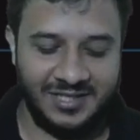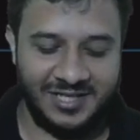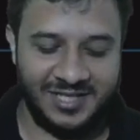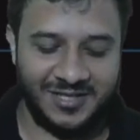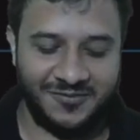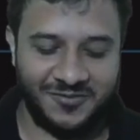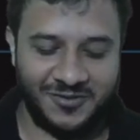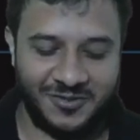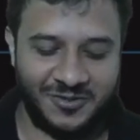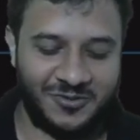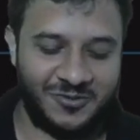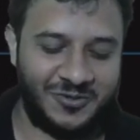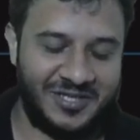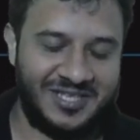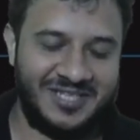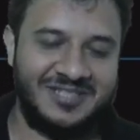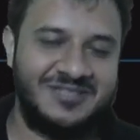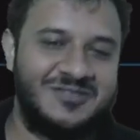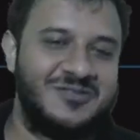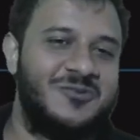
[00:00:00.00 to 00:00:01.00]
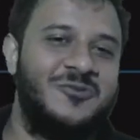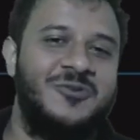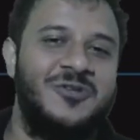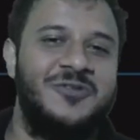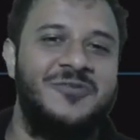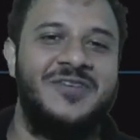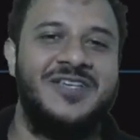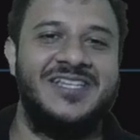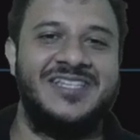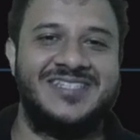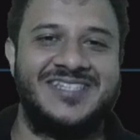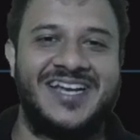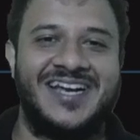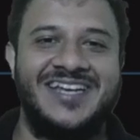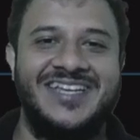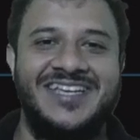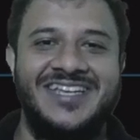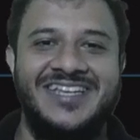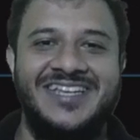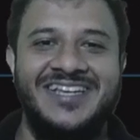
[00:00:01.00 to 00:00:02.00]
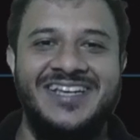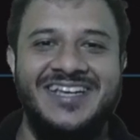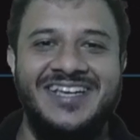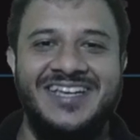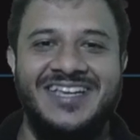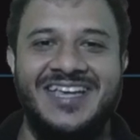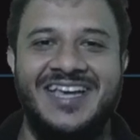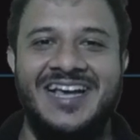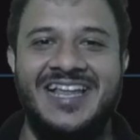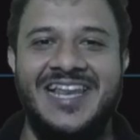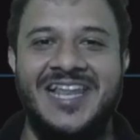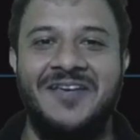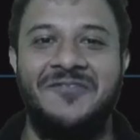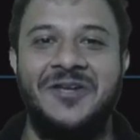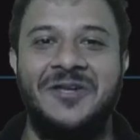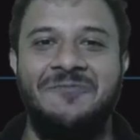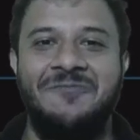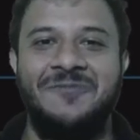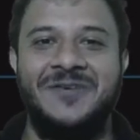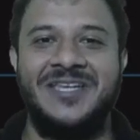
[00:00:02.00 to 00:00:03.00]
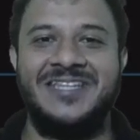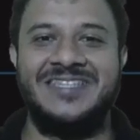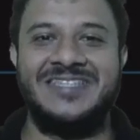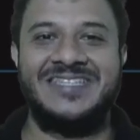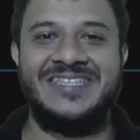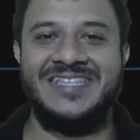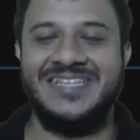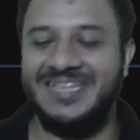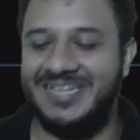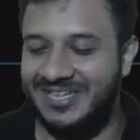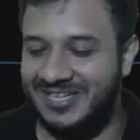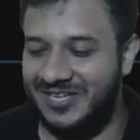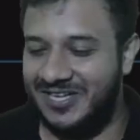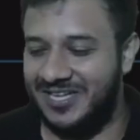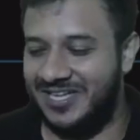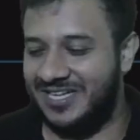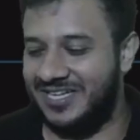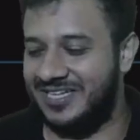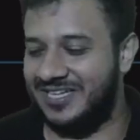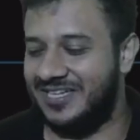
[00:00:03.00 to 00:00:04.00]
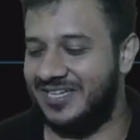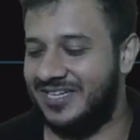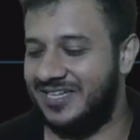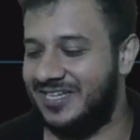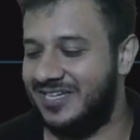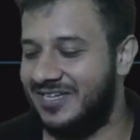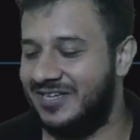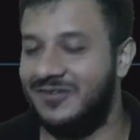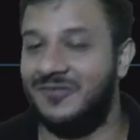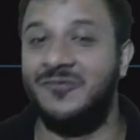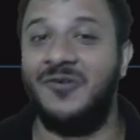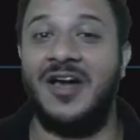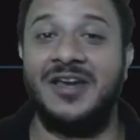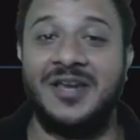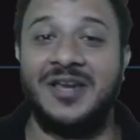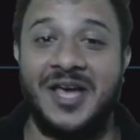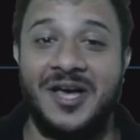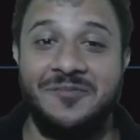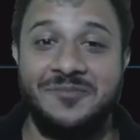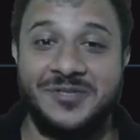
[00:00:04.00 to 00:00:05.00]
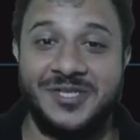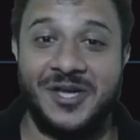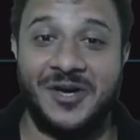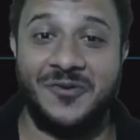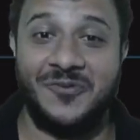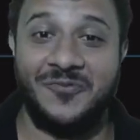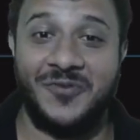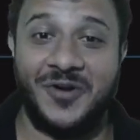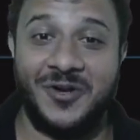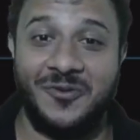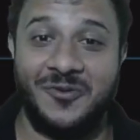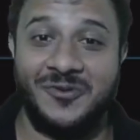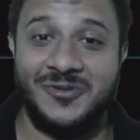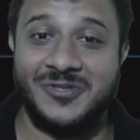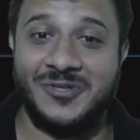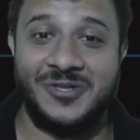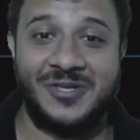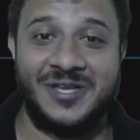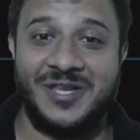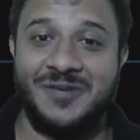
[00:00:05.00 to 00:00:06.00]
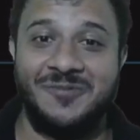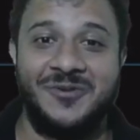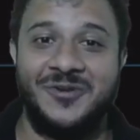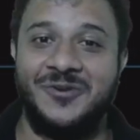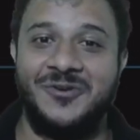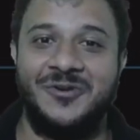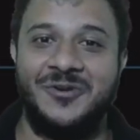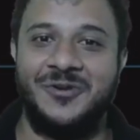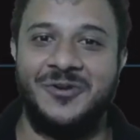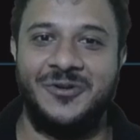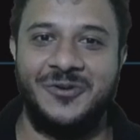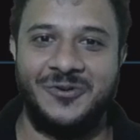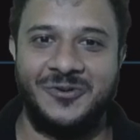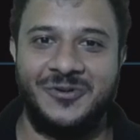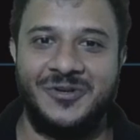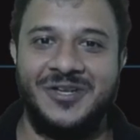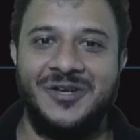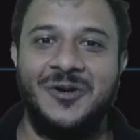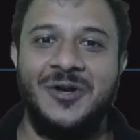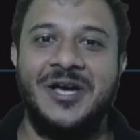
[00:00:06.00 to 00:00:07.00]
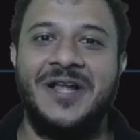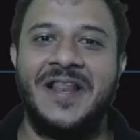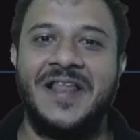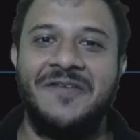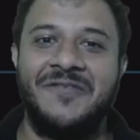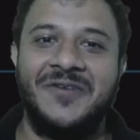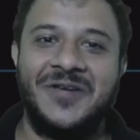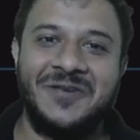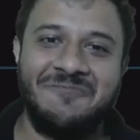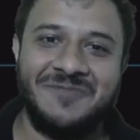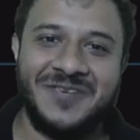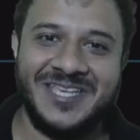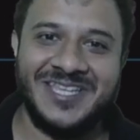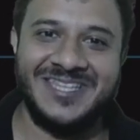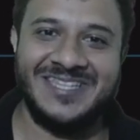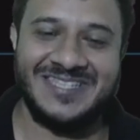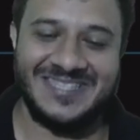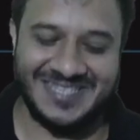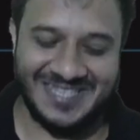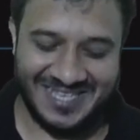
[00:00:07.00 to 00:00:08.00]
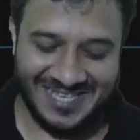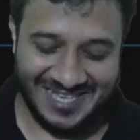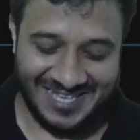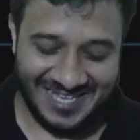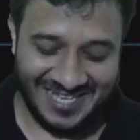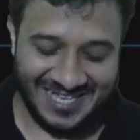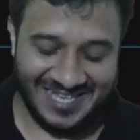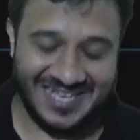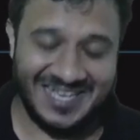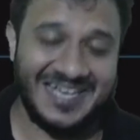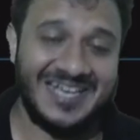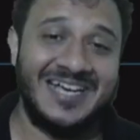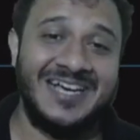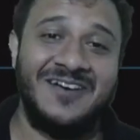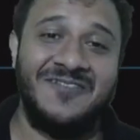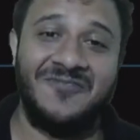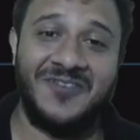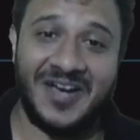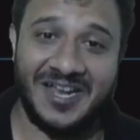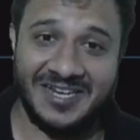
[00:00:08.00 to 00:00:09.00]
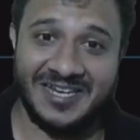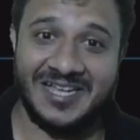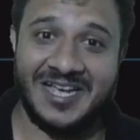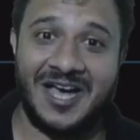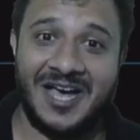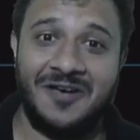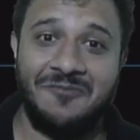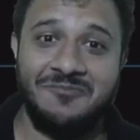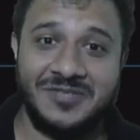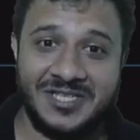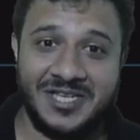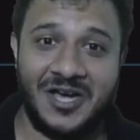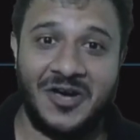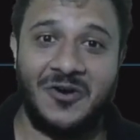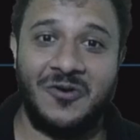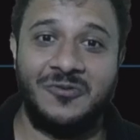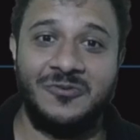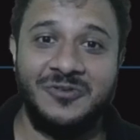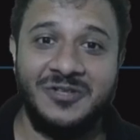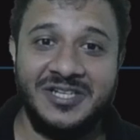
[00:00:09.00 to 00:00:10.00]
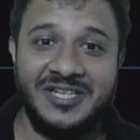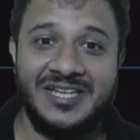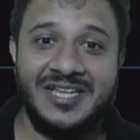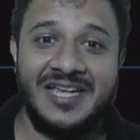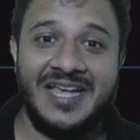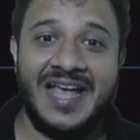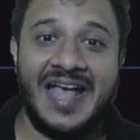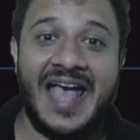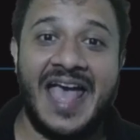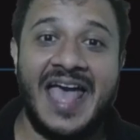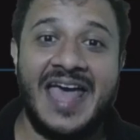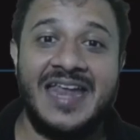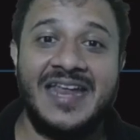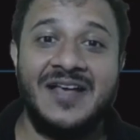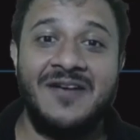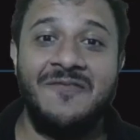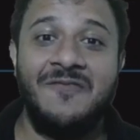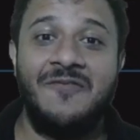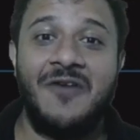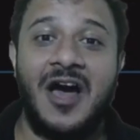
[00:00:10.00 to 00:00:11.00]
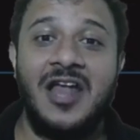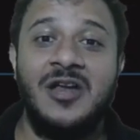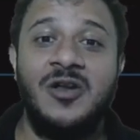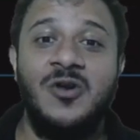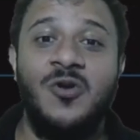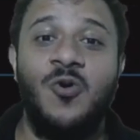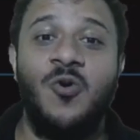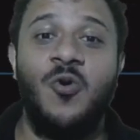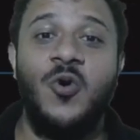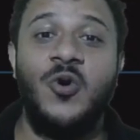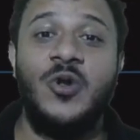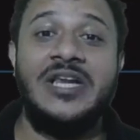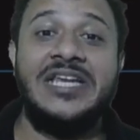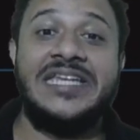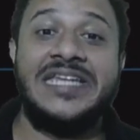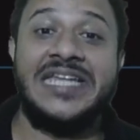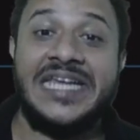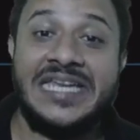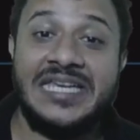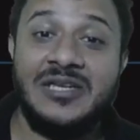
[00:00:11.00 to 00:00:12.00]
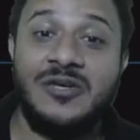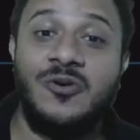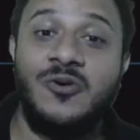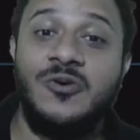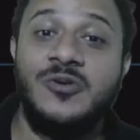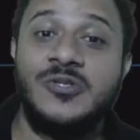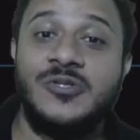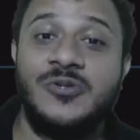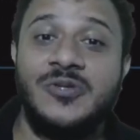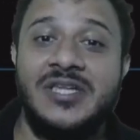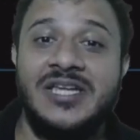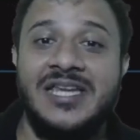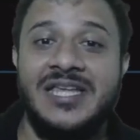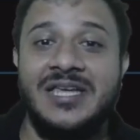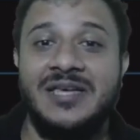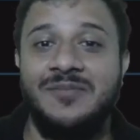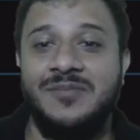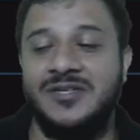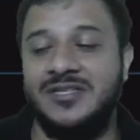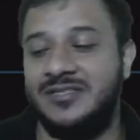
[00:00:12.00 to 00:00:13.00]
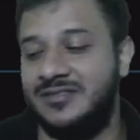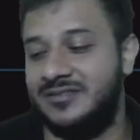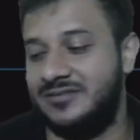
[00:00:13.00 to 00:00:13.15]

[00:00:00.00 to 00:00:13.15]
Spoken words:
Even though in school we studied, 11 means 1 comes down, 1 goes to the neighbor. No. 11 means a 1 comes down and a 1 whole 10 goes to the neighbor.